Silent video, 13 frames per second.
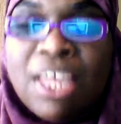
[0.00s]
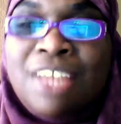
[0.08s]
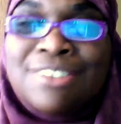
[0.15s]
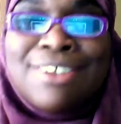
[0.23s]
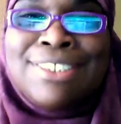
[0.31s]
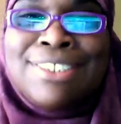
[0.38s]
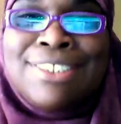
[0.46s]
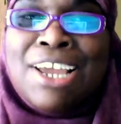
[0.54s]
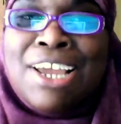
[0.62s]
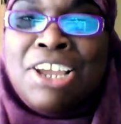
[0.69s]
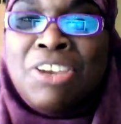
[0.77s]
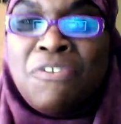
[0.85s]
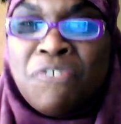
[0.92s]
So it's like,
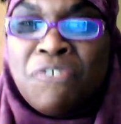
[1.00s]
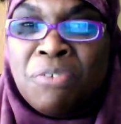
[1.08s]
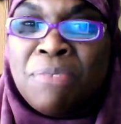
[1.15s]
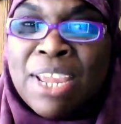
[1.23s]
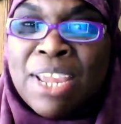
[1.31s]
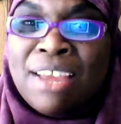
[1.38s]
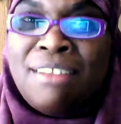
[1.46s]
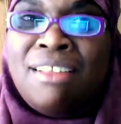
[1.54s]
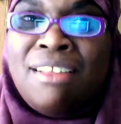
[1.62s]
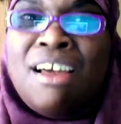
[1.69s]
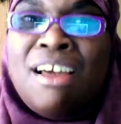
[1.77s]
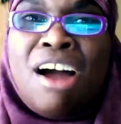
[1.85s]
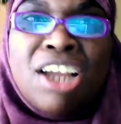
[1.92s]
are you for real?
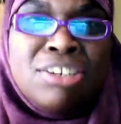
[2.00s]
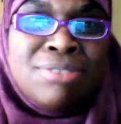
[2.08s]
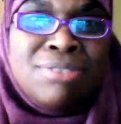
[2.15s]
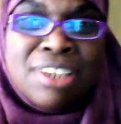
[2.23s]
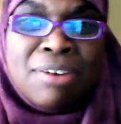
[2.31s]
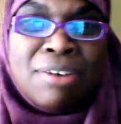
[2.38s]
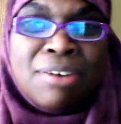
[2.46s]
Are you serious?